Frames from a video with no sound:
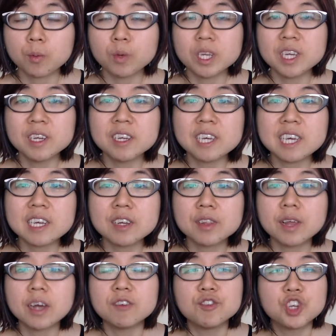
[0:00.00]
We tend to eat a
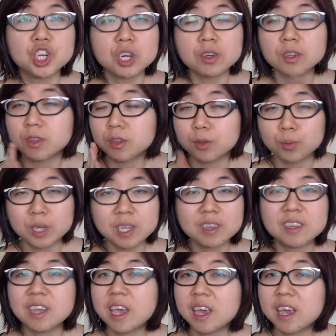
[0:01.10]
lot of junk, sweets,